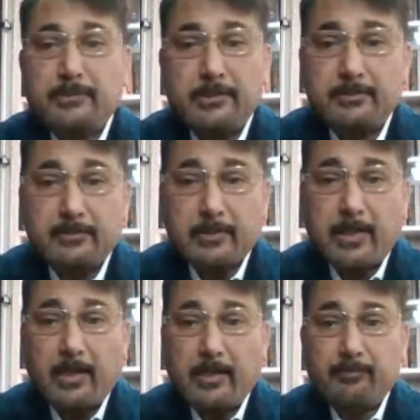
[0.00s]
It's
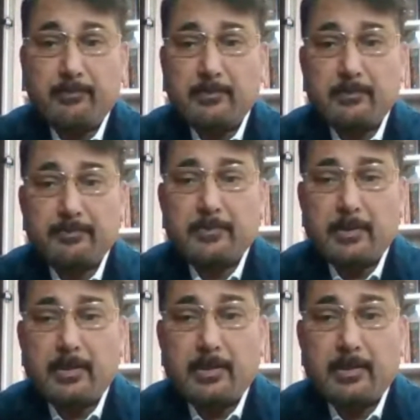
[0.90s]

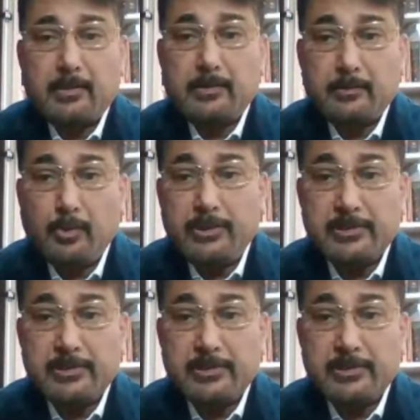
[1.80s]
though